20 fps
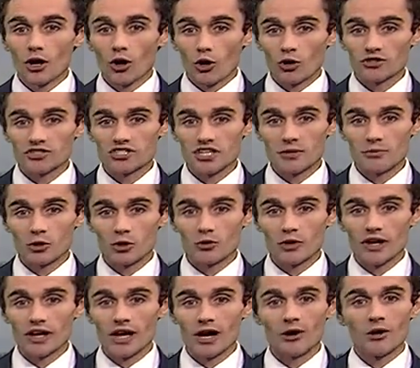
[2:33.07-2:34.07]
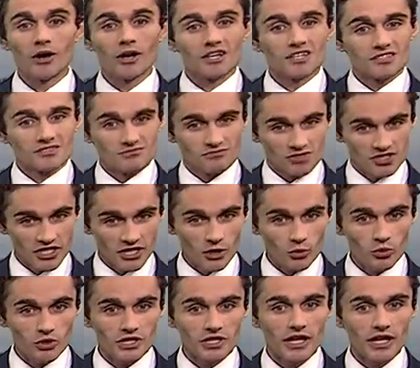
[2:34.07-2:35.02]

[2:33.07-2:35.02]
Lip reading: Old Saybrook right now, sticking with